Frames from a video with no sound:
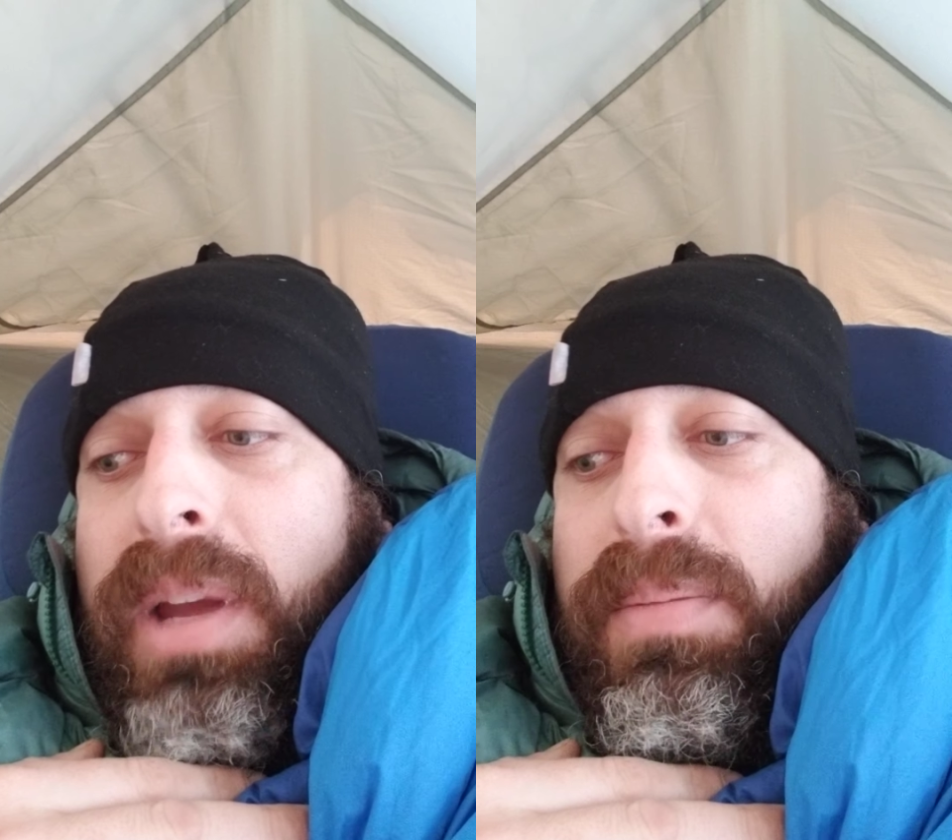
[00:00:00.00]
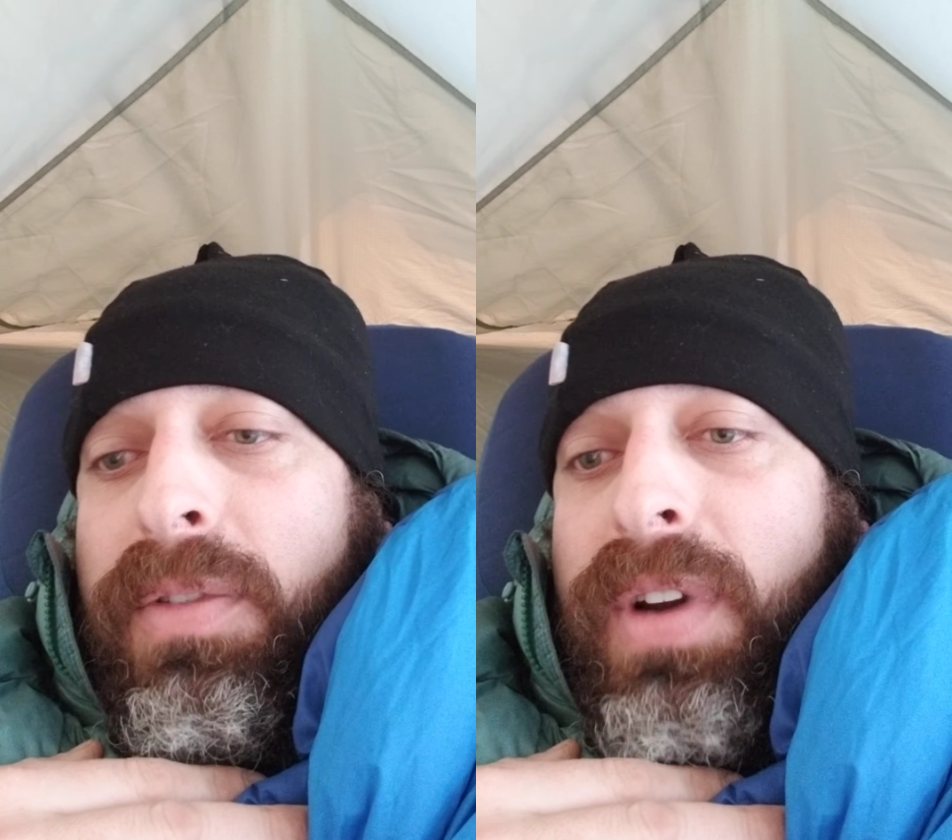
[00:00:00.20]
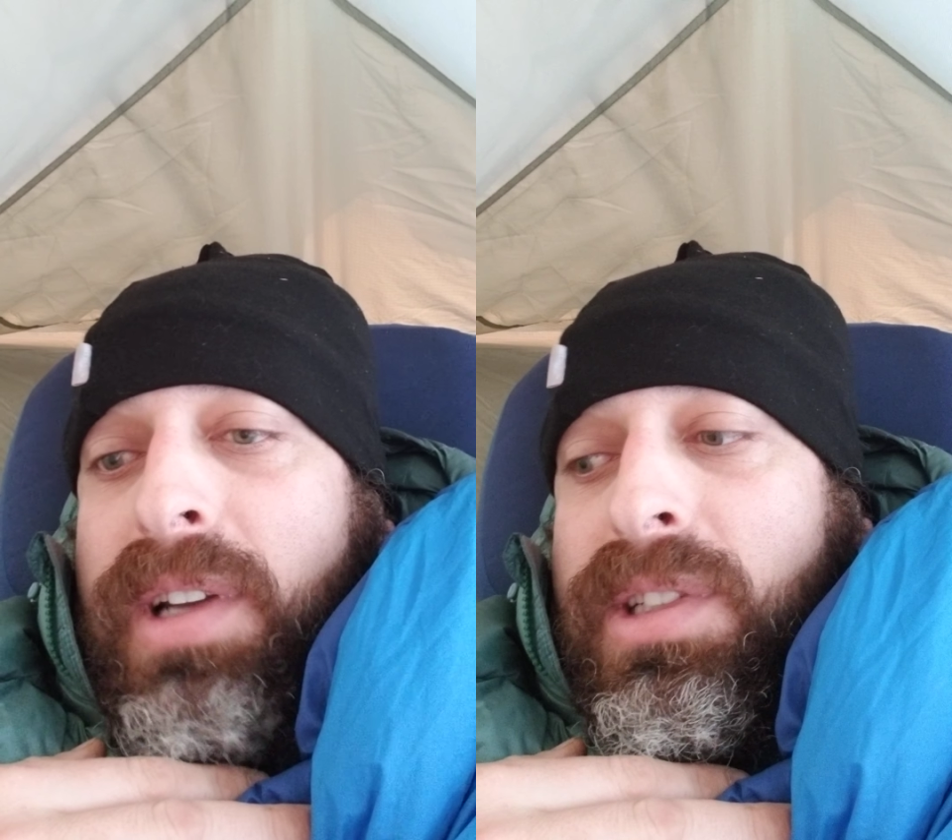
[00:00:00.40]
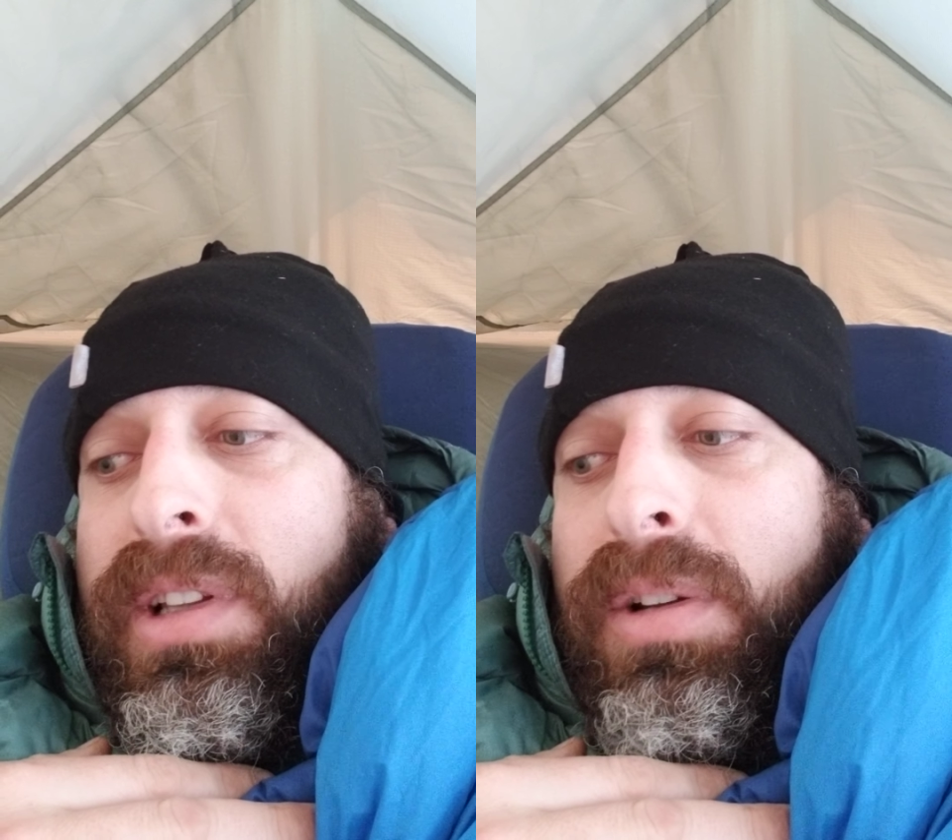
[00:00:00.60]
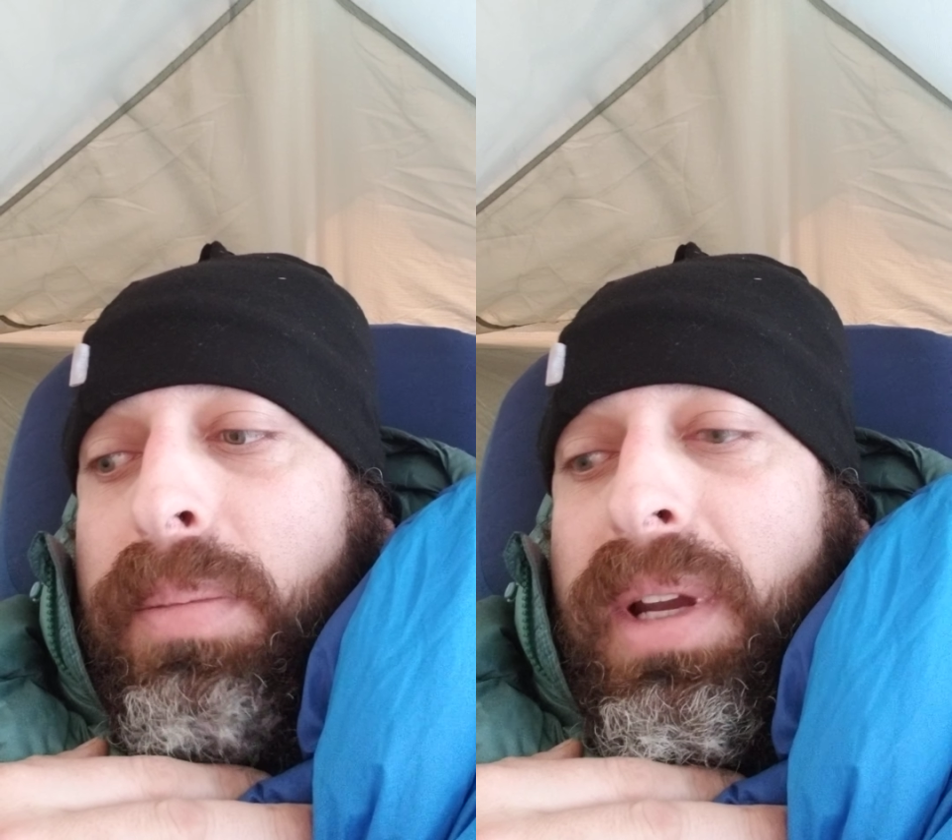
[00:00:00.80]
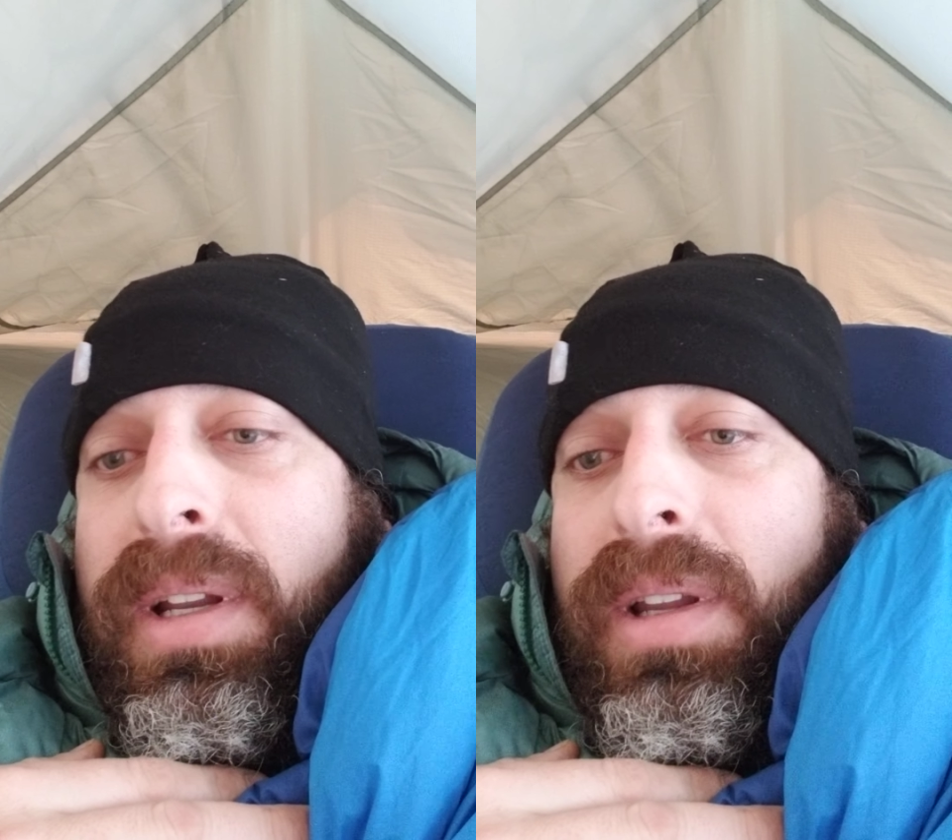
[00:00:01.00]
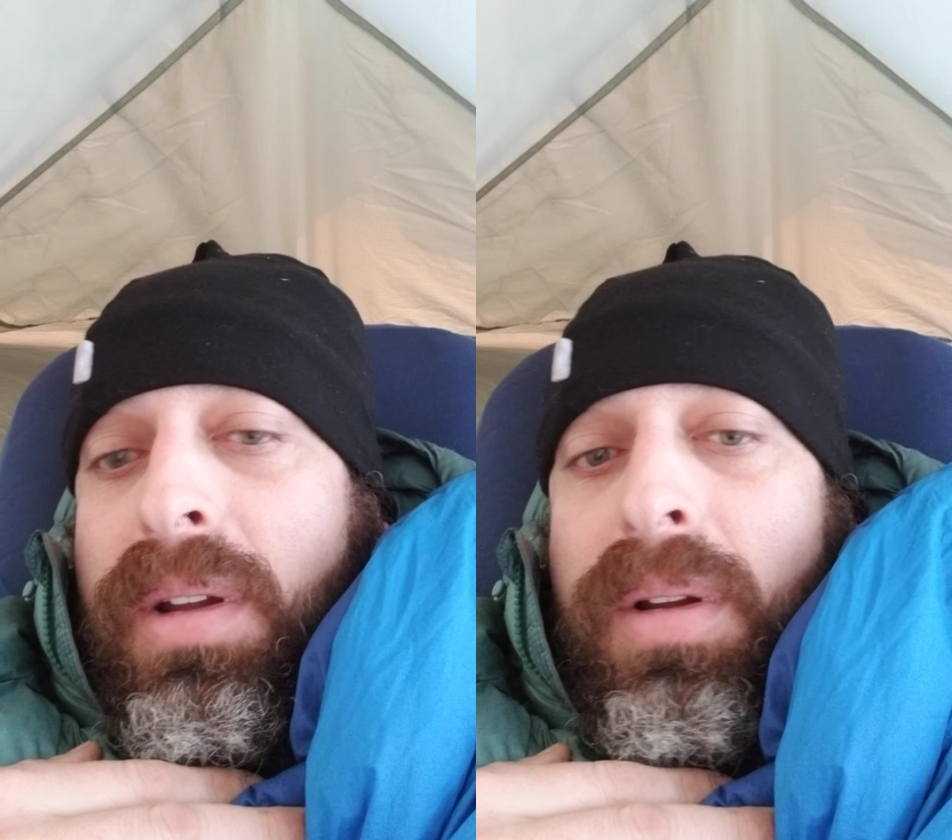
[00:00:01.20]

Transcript: improvise a little bit,